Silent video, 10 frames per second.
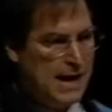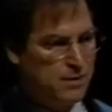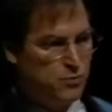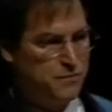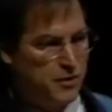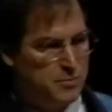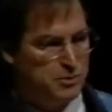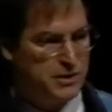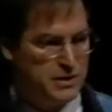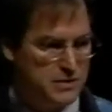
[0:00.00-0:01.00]
And we're very
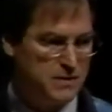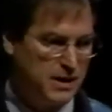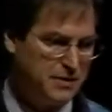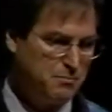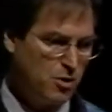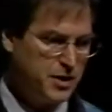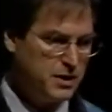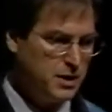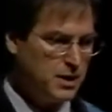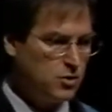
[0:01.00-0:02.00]
pleased that
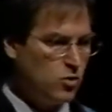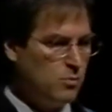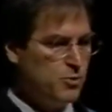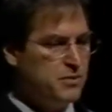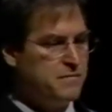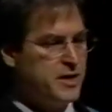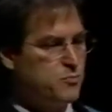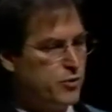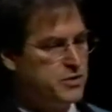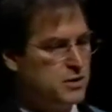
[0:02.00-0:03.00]
Marty Colburn, the Vice
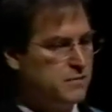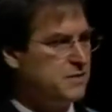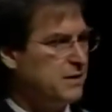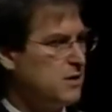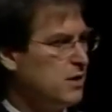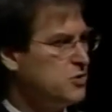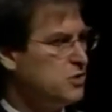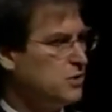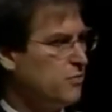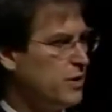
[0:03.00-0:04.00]
President of
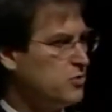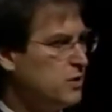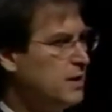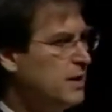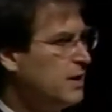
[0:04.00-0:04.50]
Technology Integration,